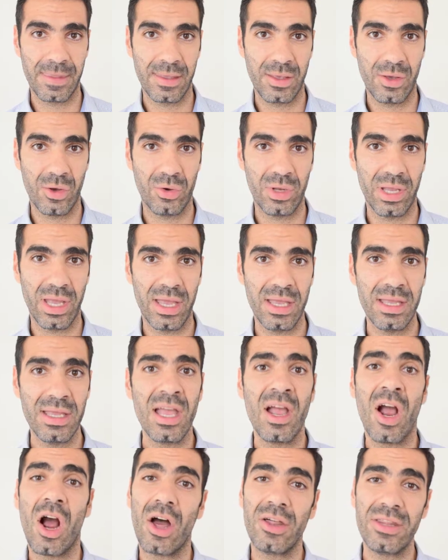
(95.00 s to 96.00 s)
Okay?
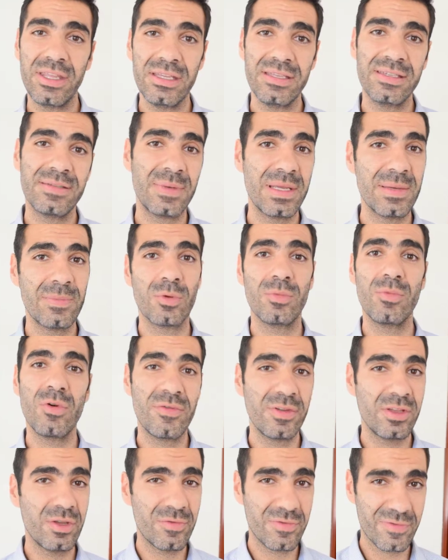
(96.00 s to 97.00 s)
Are these people
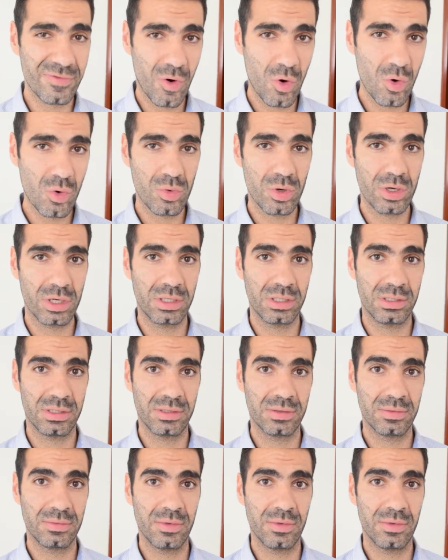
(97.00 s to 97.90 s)
moving you forward?